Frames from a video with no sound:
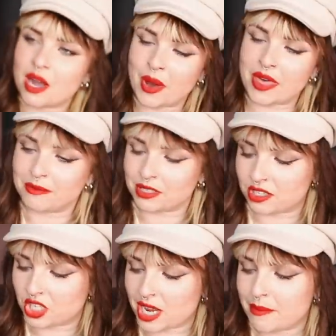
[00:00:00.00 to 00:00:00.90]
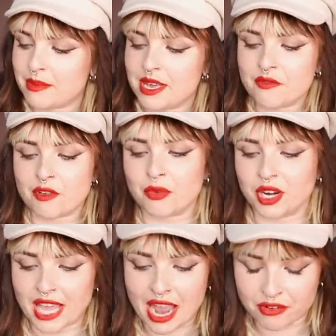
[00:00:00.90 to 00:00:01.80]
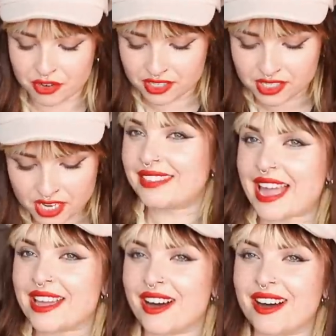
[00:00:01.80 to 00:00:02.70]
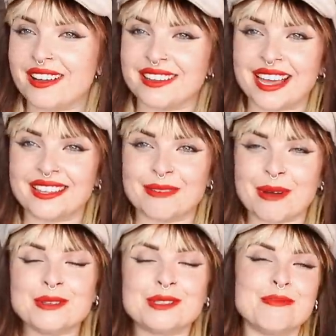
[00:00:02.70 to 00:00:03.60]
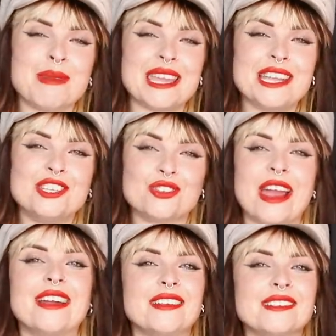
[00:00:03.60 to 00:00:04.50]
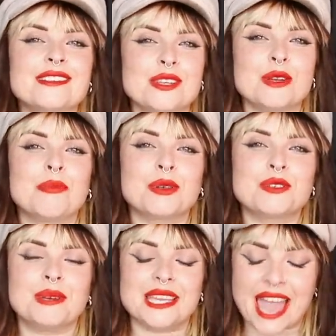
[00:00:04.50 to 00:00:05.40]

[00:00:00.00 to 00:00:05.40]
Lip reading: I wear them to the gym, if I'm running errands. They are like the most me trainers you could possibly